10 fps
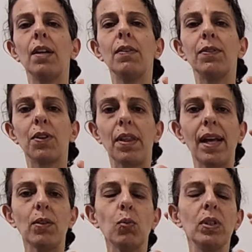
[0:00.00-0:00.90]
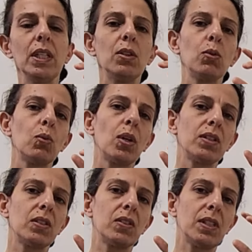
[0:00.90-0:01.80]
For that, we need to
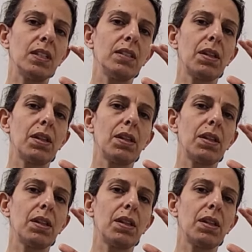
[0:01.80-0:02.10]
understand the